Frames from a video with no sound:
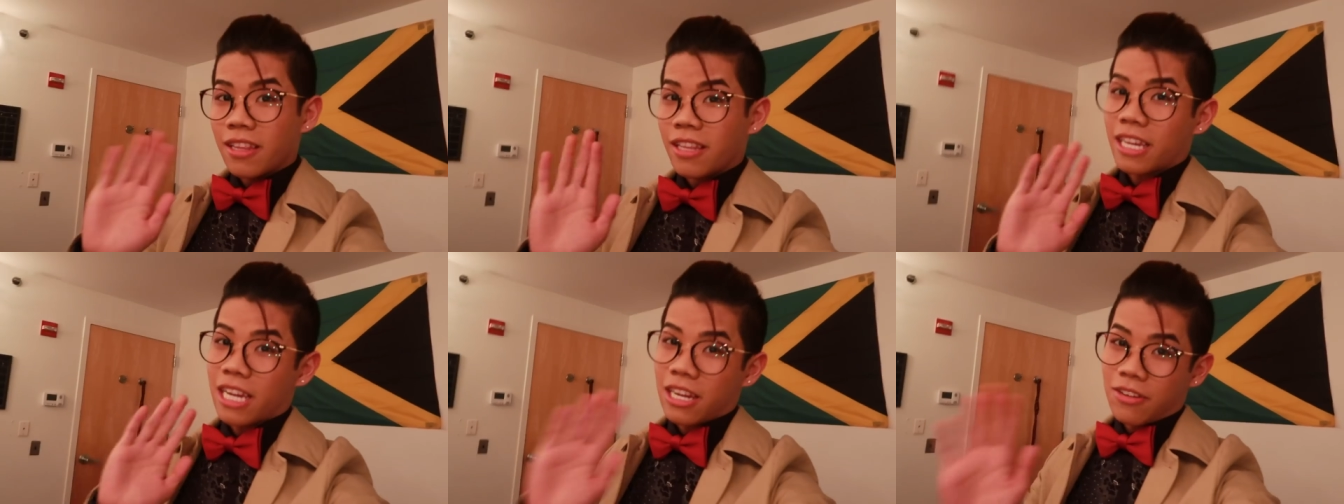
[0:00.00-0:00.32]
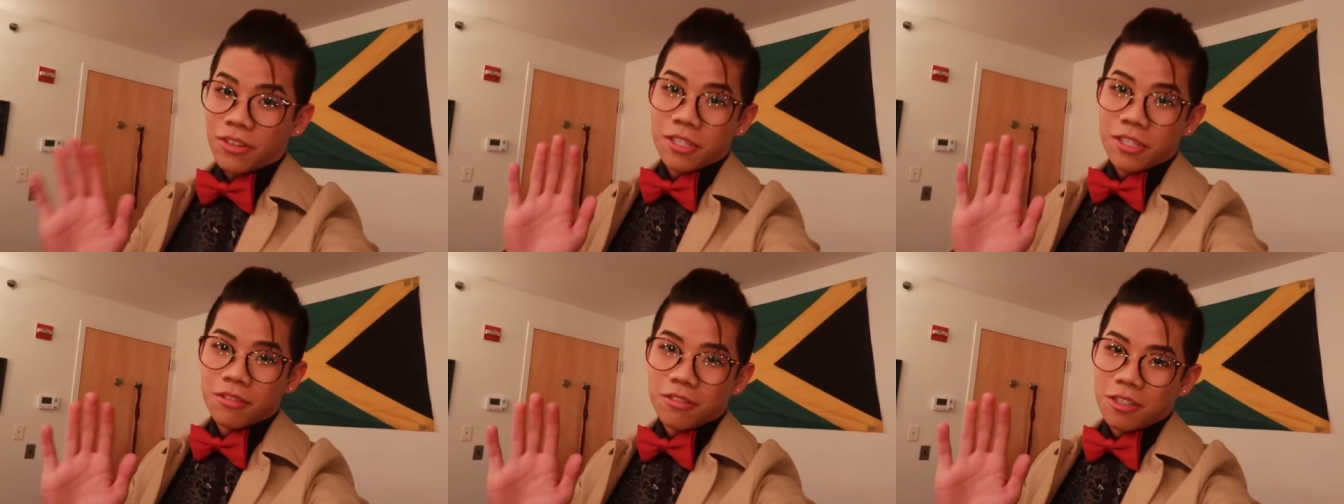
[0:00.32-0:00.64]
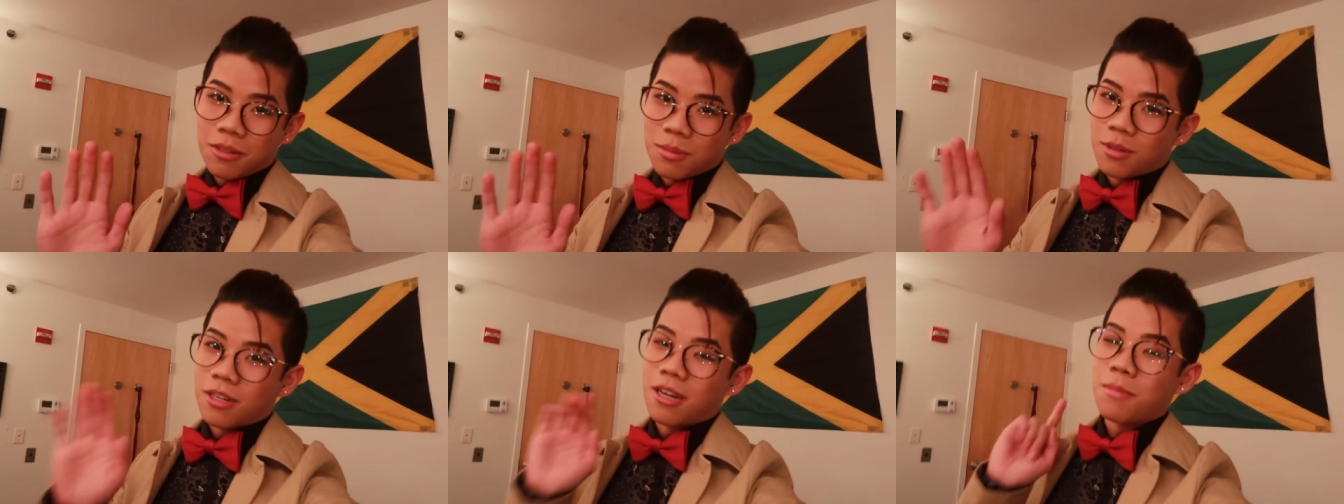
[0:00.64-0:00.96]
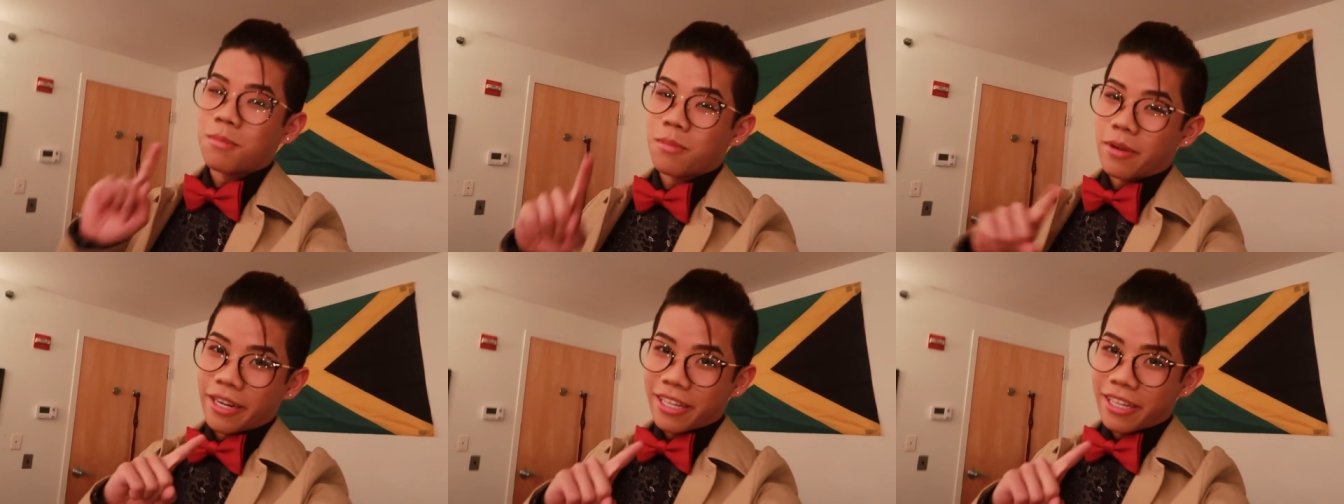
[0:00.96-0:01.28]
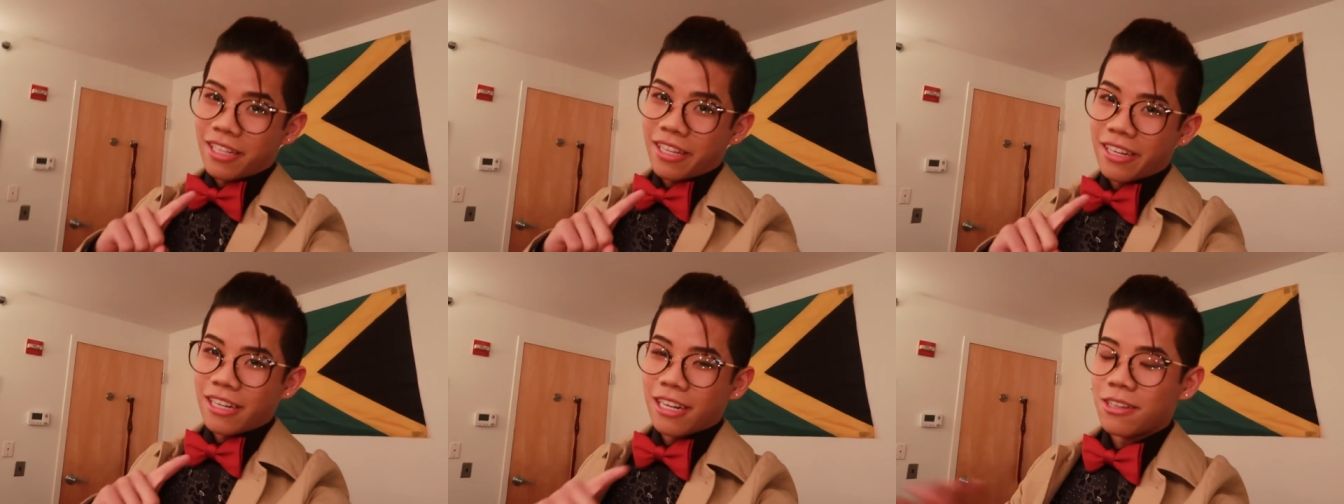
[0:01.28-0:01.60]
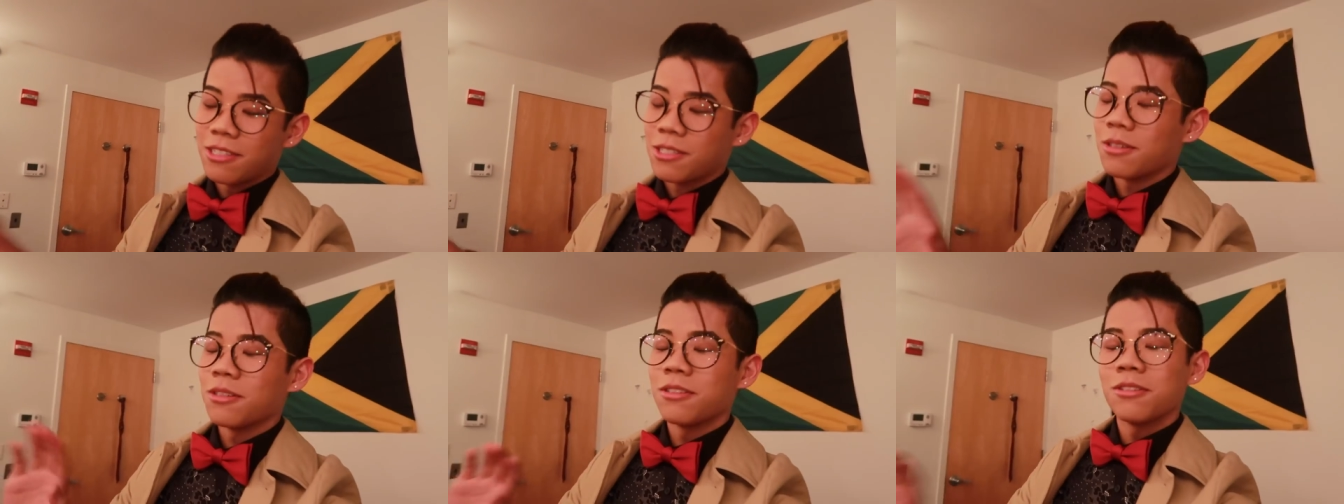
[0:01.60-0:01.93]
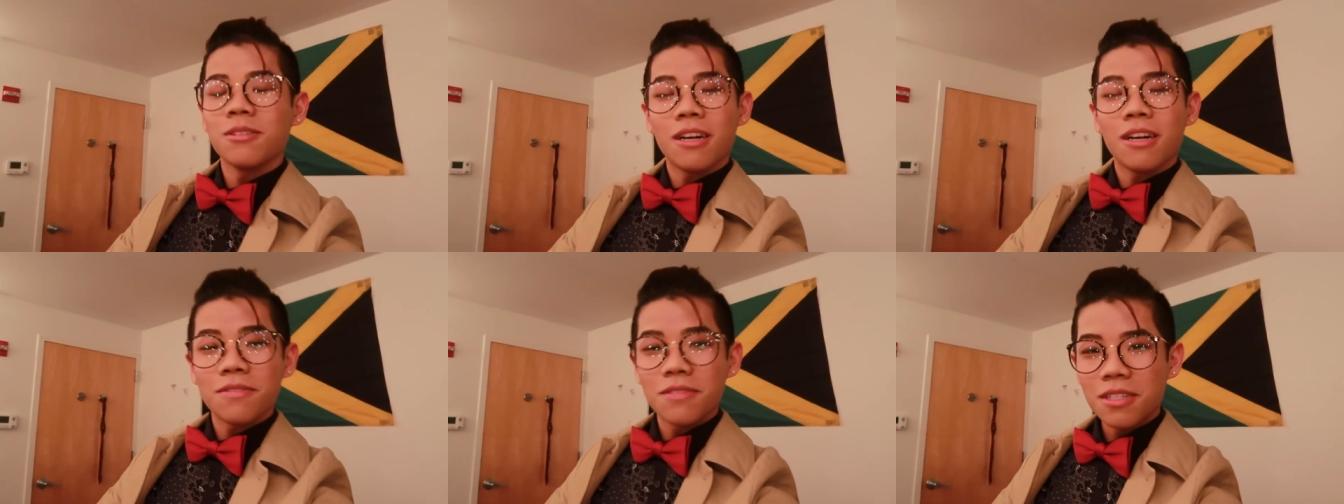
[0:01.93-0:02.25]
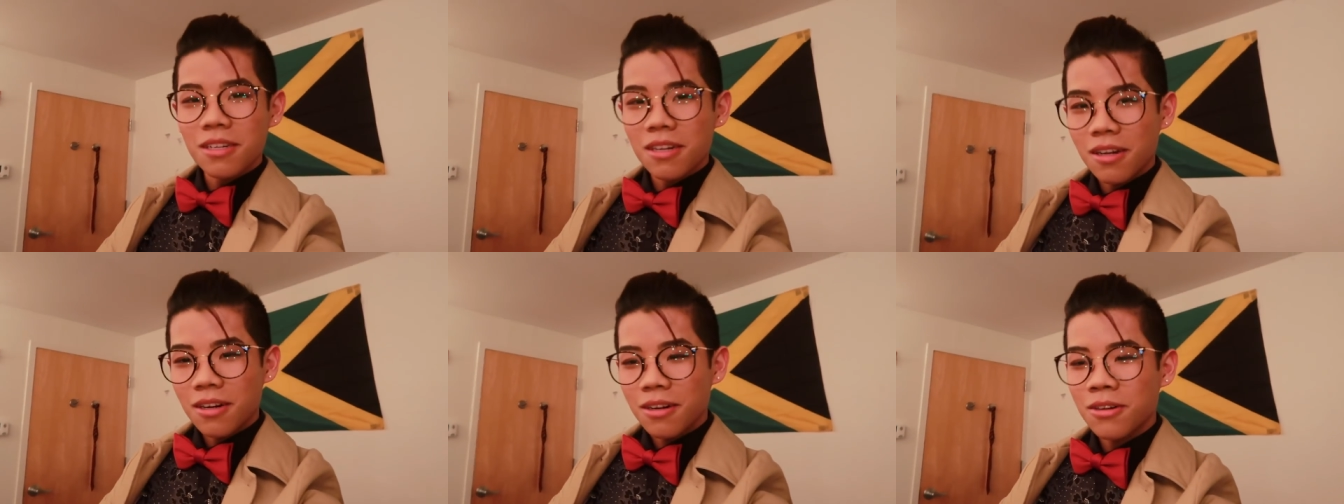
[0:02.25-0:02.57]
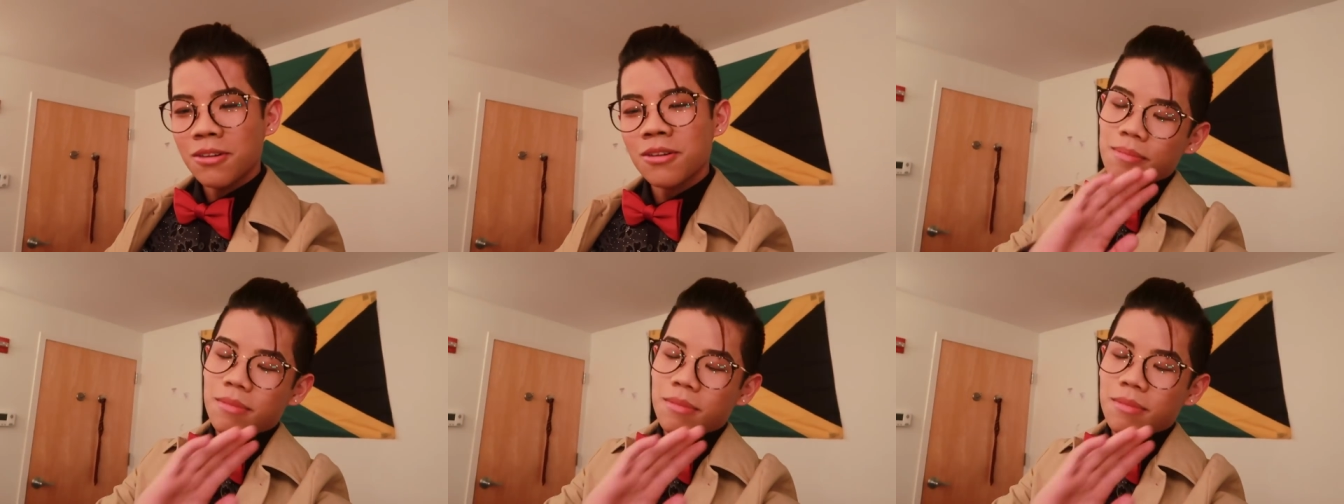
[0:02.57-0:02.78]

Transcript: And like every YouTuber, I'm running late now, so I do have to go.